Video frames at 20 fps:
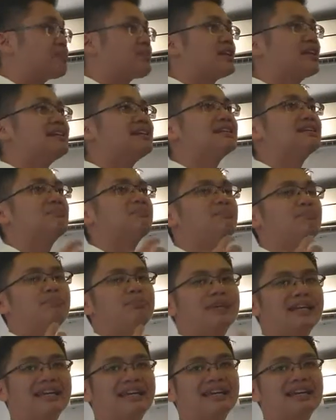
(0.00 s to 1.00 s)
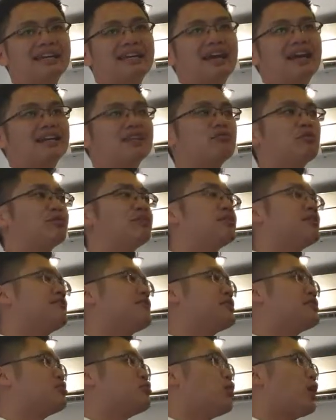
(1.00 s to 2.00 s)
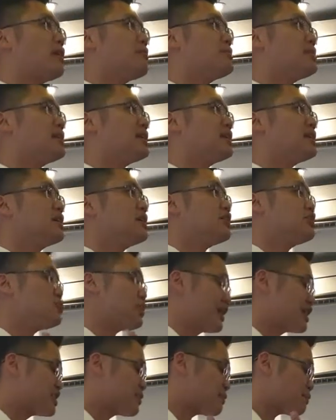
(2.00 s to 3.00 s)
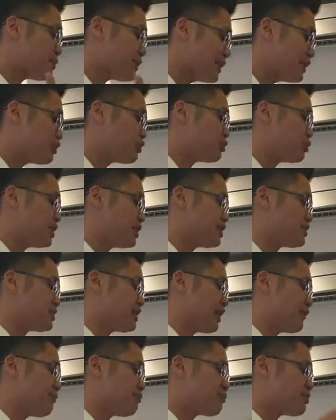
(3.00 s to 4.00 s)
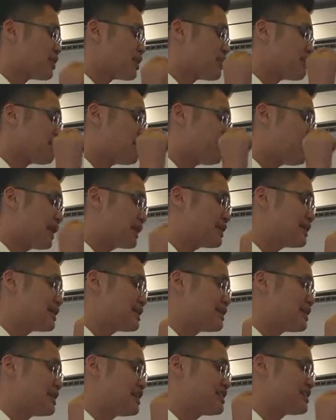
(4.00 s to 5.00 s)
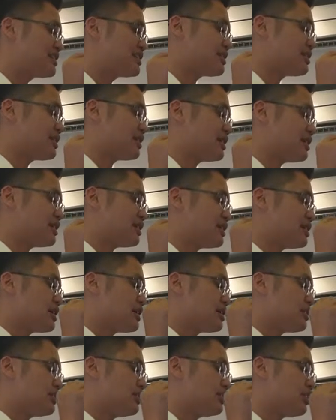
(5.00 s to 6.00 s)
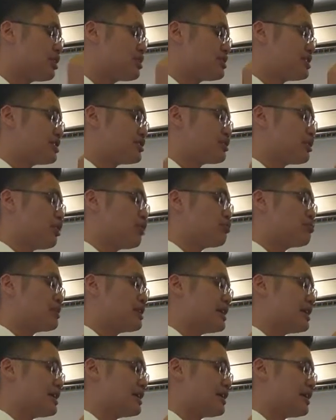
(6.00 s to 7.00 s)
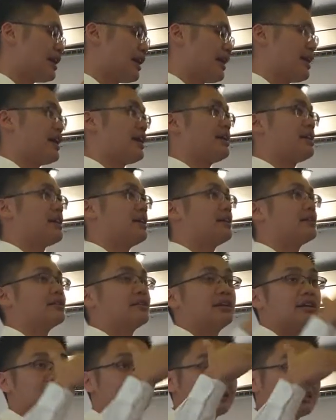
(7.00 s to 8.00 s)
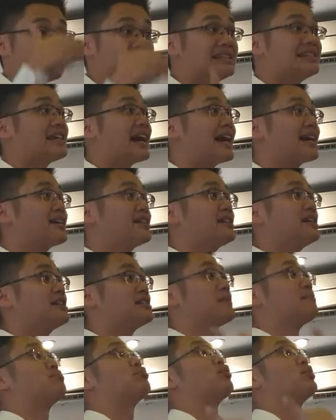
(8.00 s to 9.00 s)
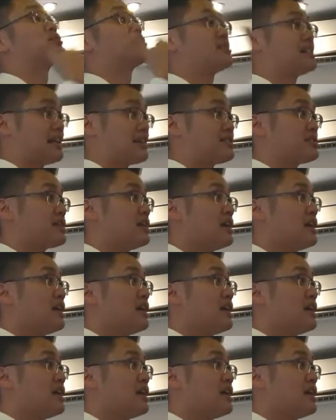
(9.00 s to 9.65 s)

In the beginning, I think within the first 1 minute, you explain to us that batik is not just only a design, it's a process.